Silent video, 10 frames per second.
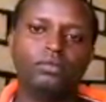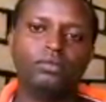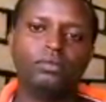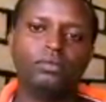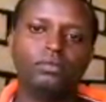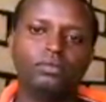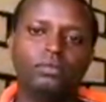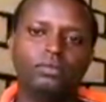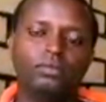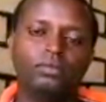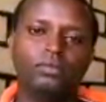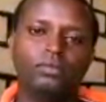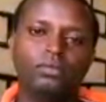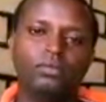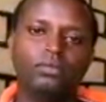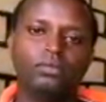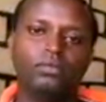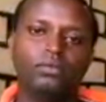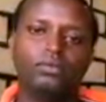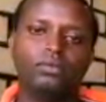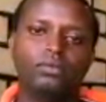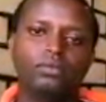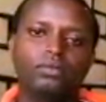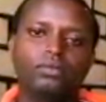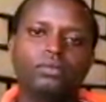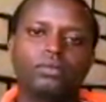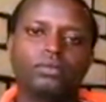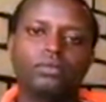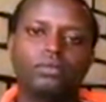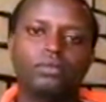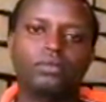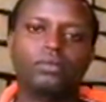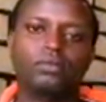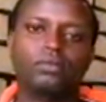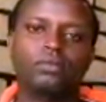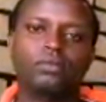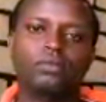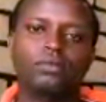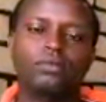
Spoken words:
The person shown says nothing.